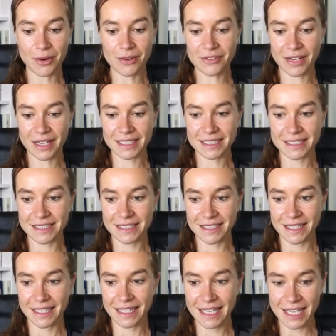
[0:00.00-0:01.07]
Pretty much it.
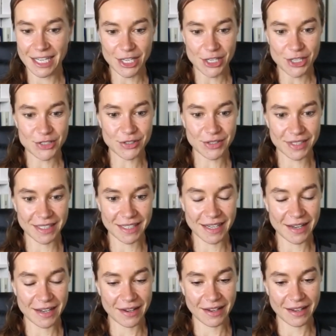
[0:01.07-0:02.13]
If you have any other
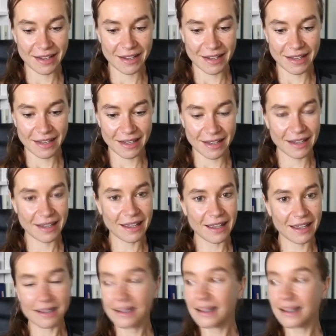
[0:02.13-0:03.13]
questions, I can send to Q&A.